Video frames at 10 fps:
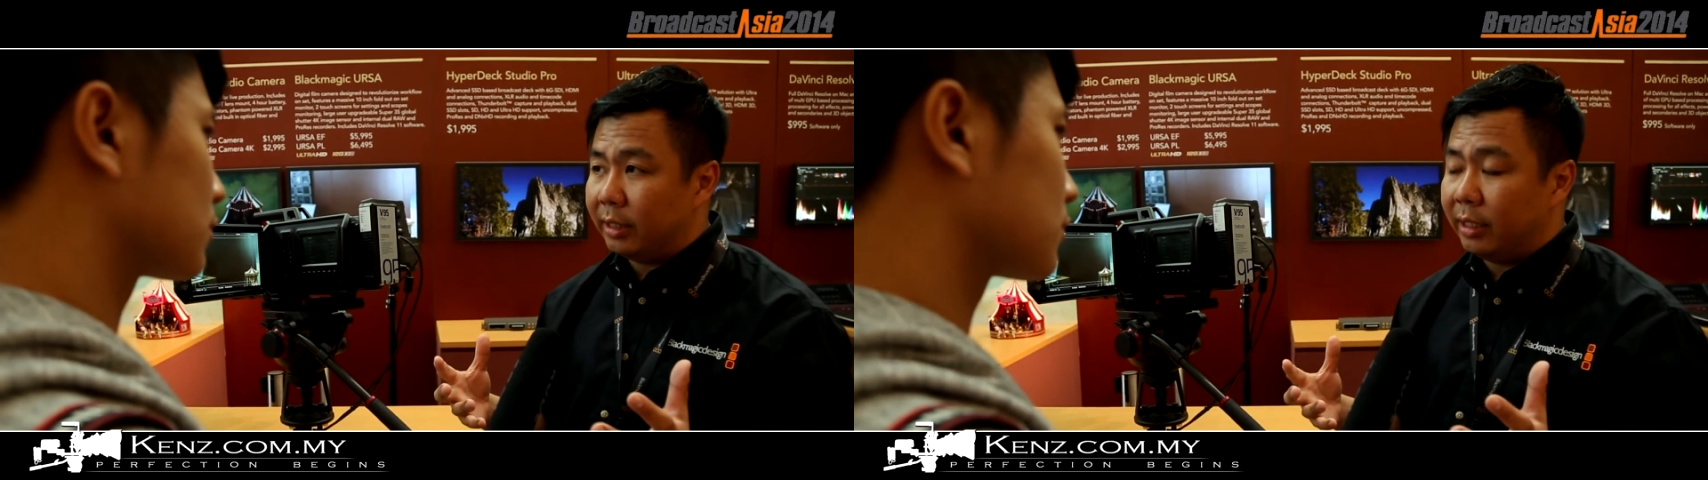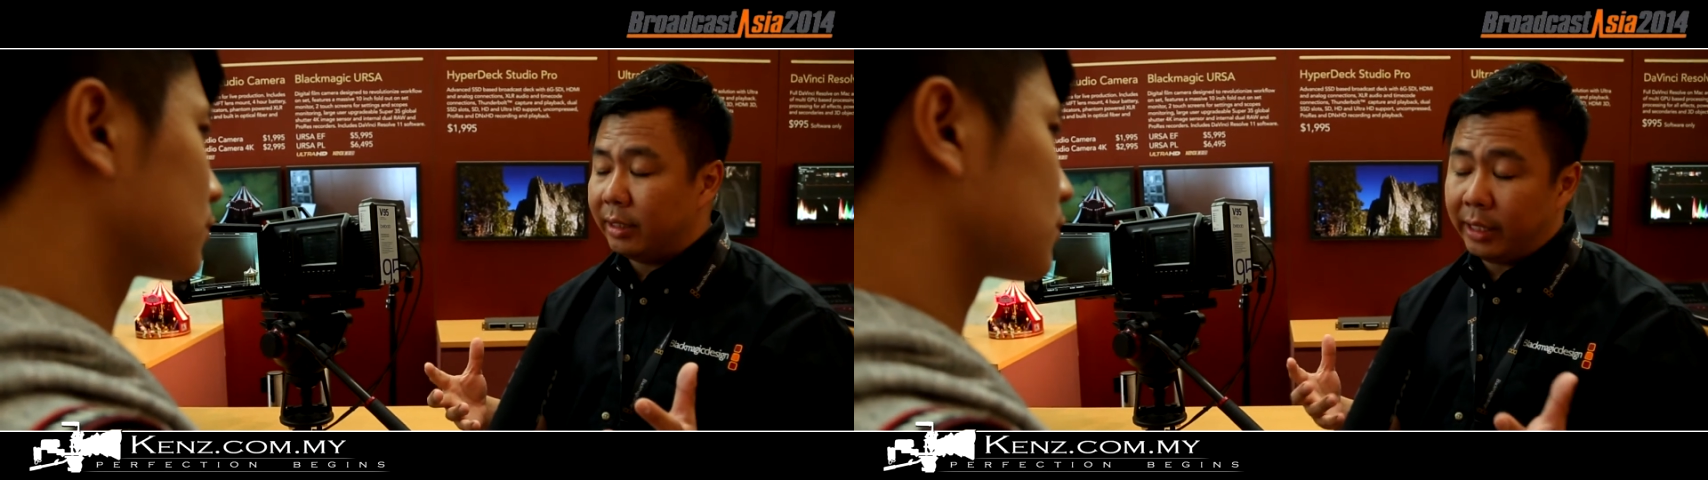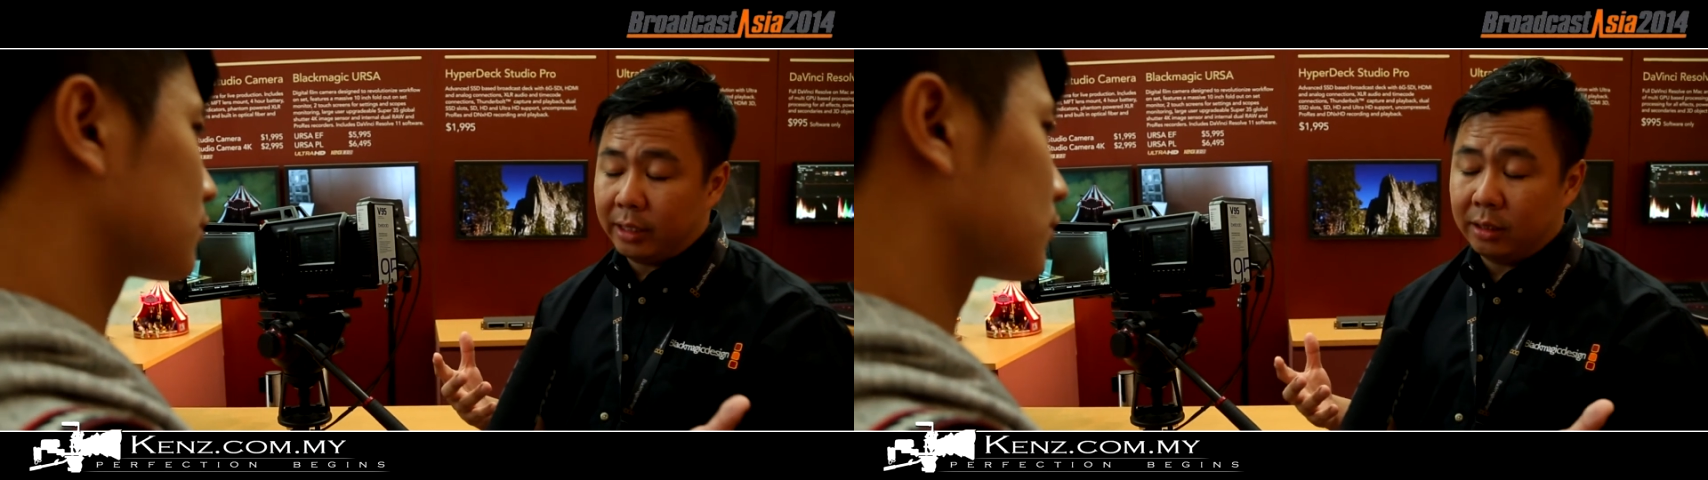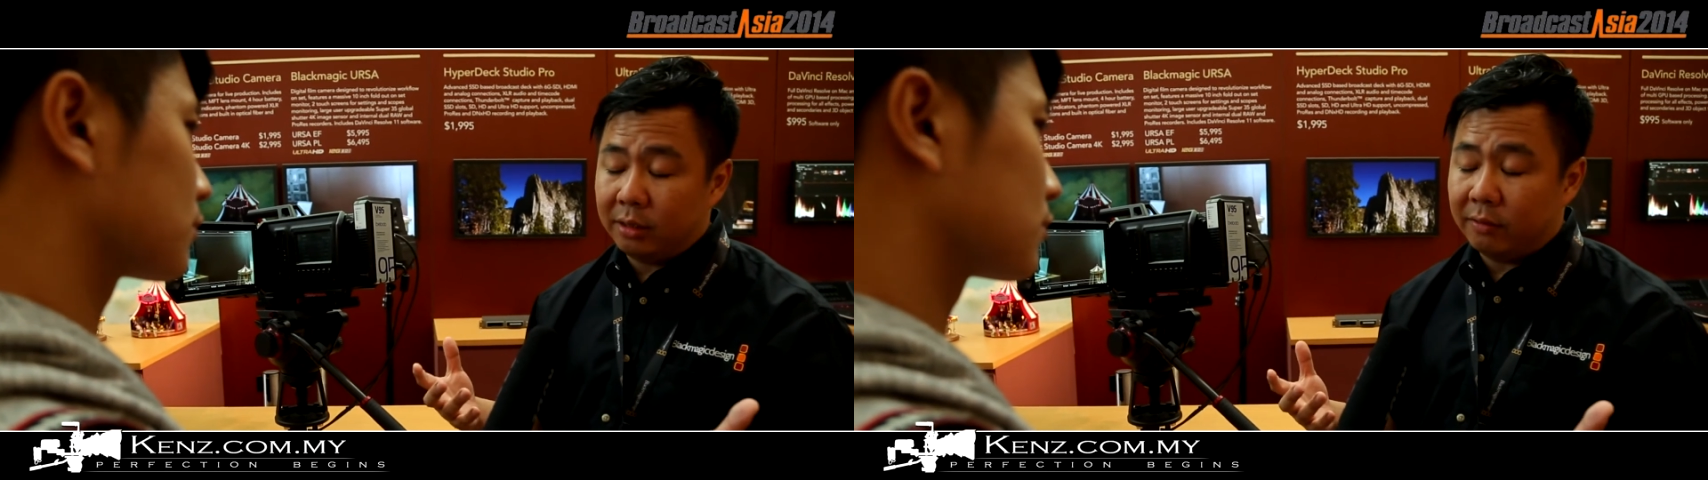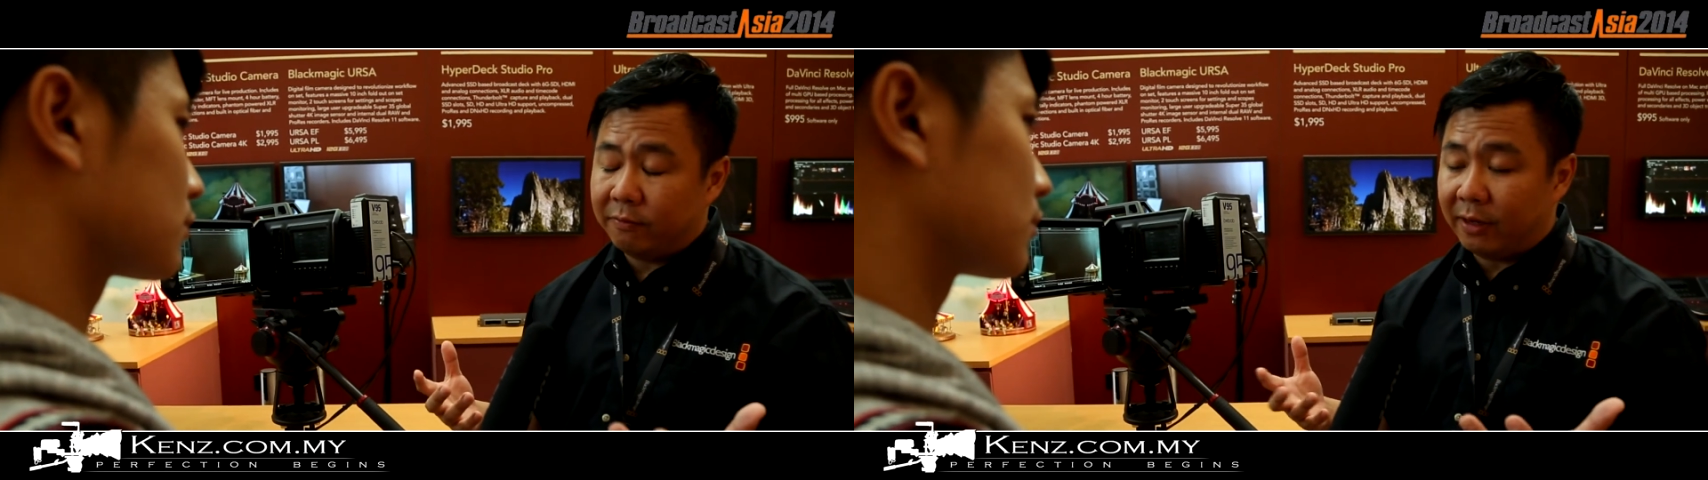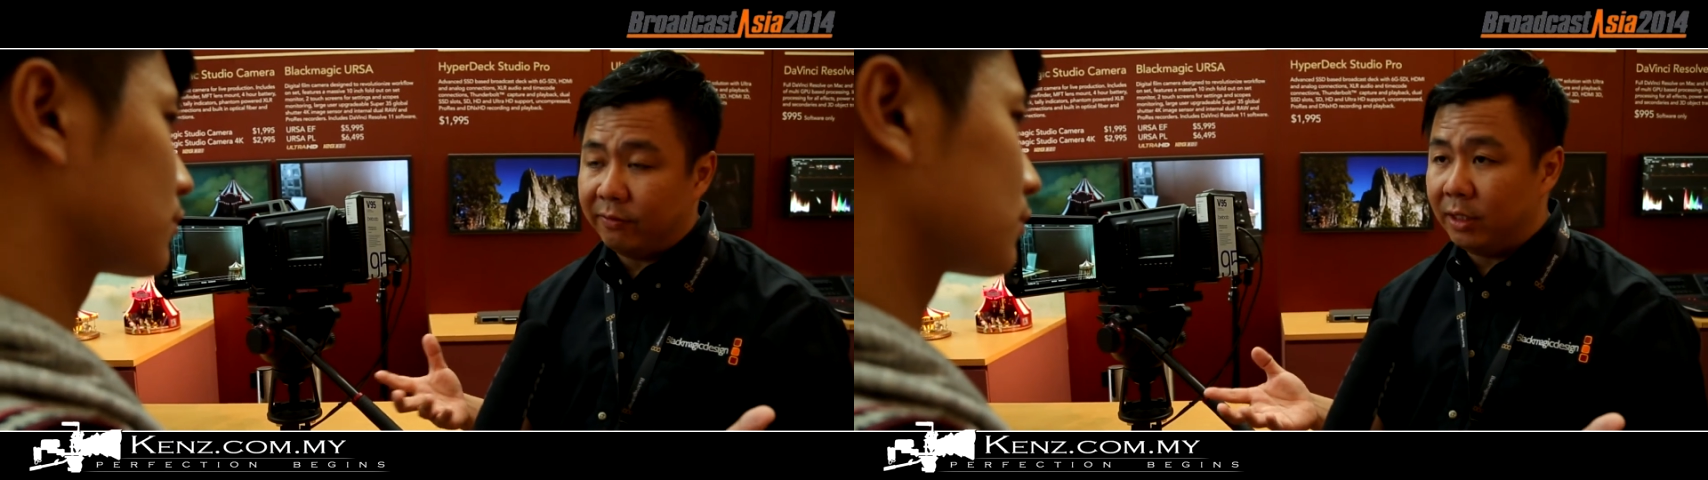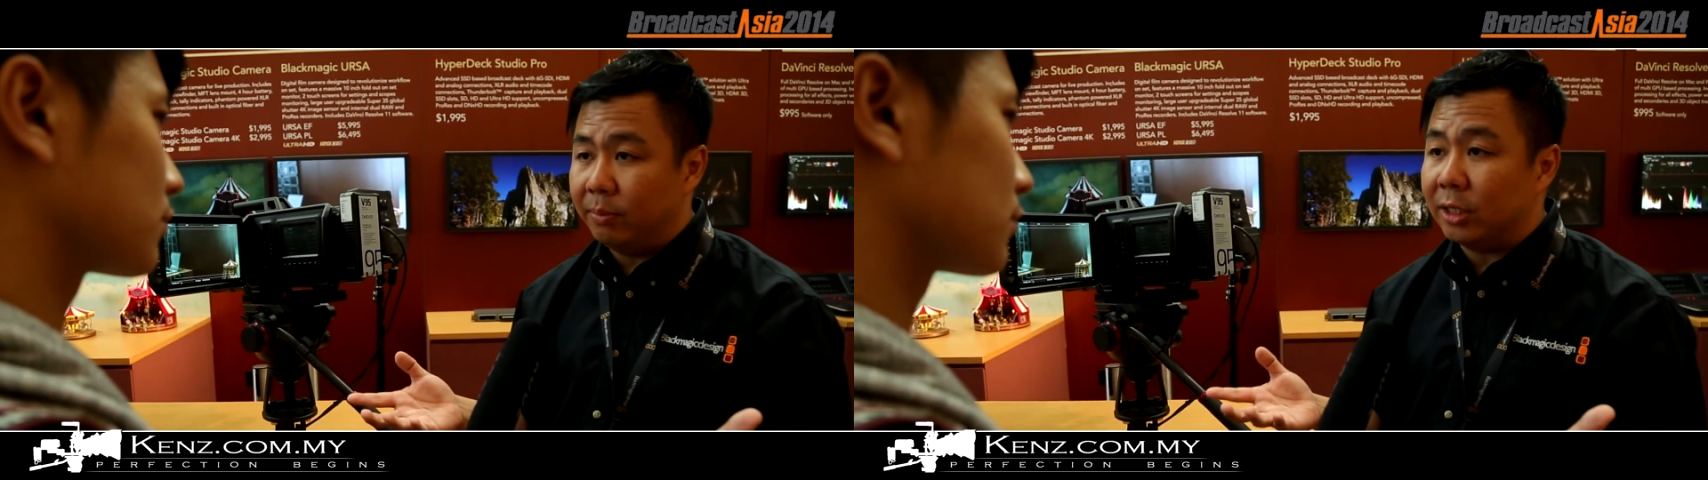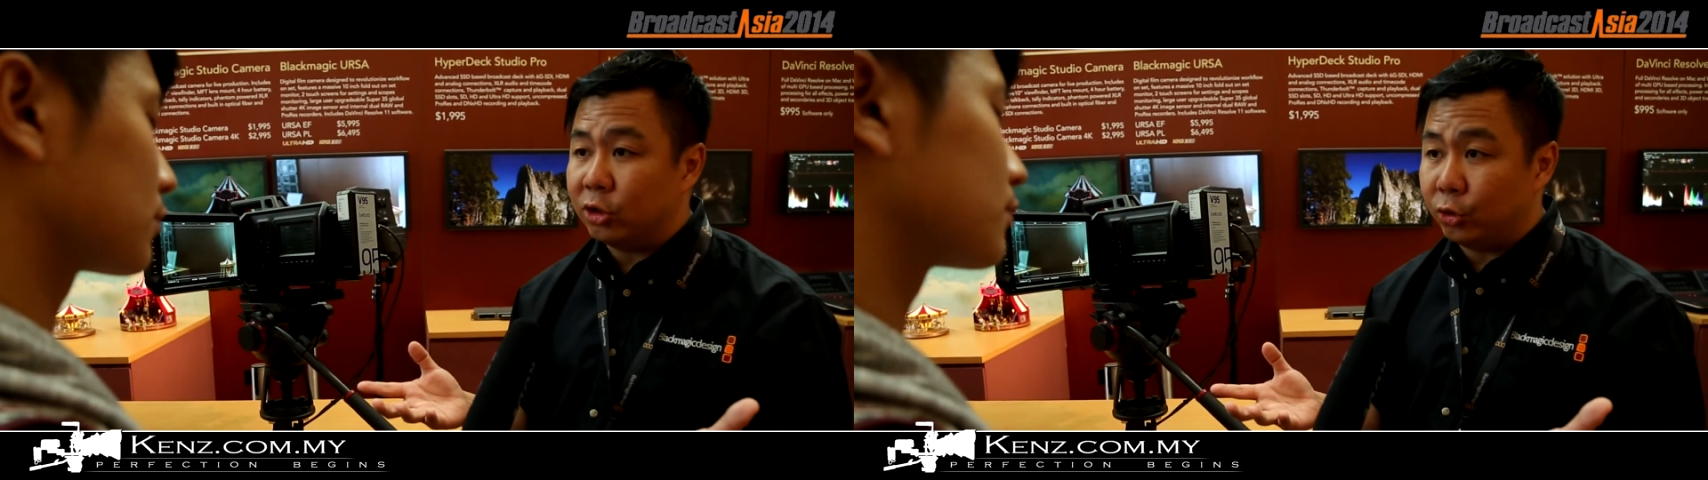say, a Canon
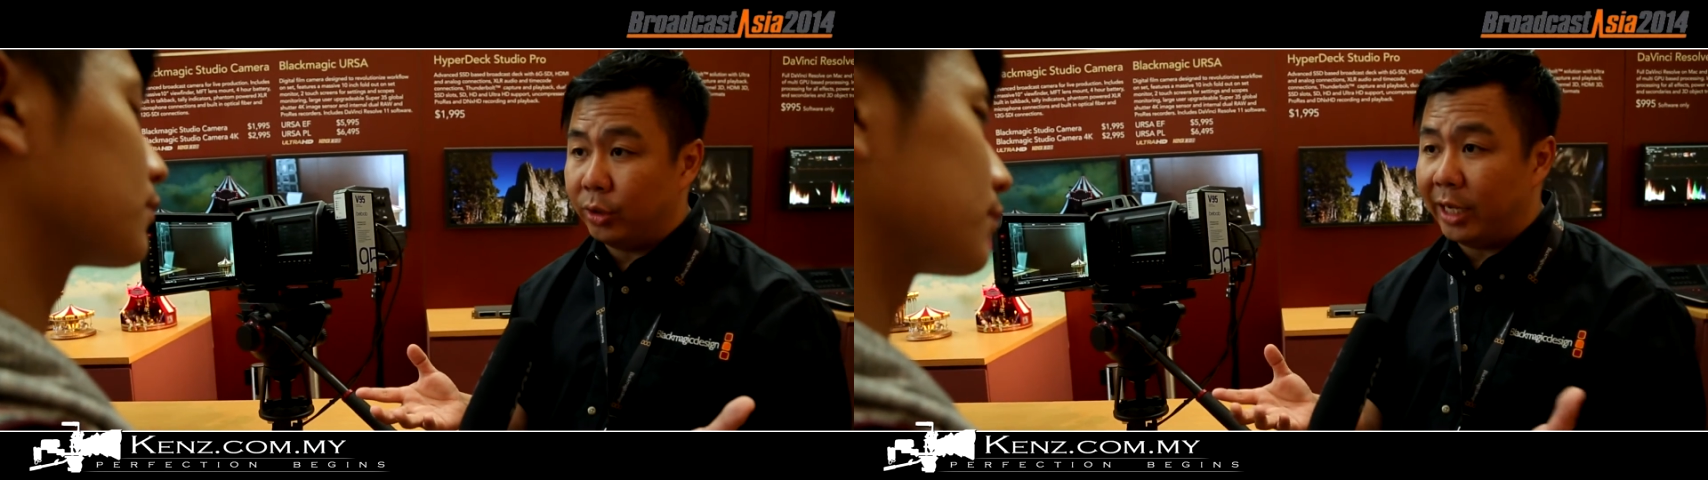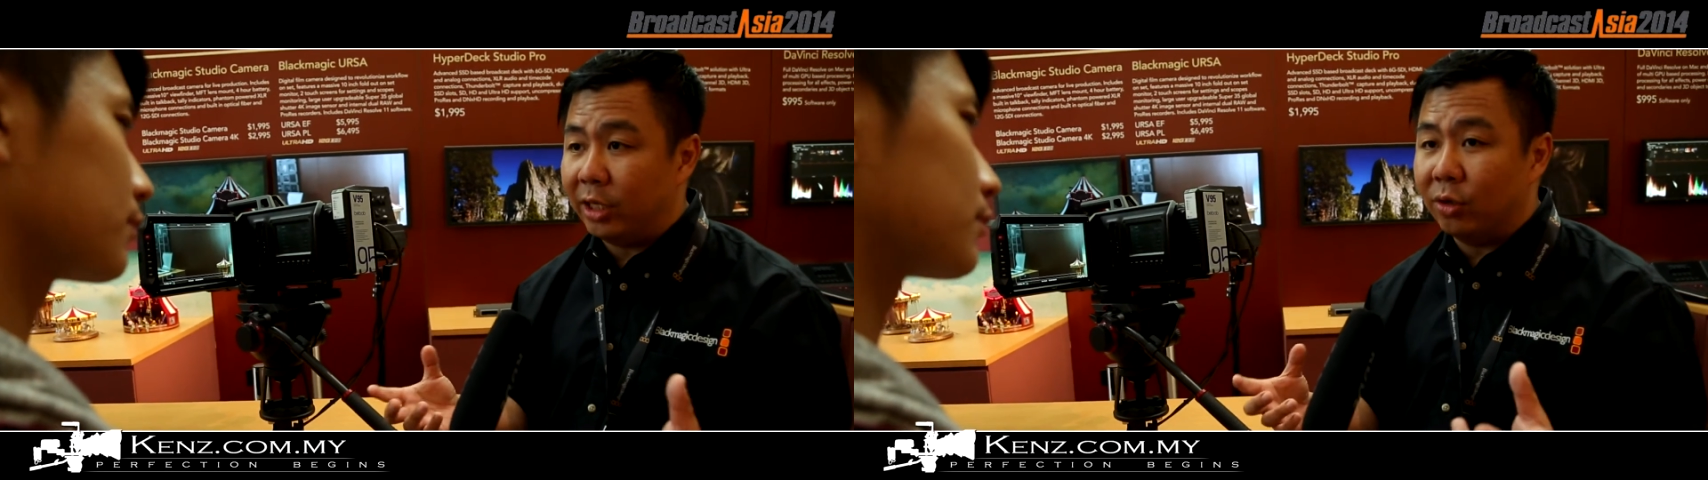5D Mark III and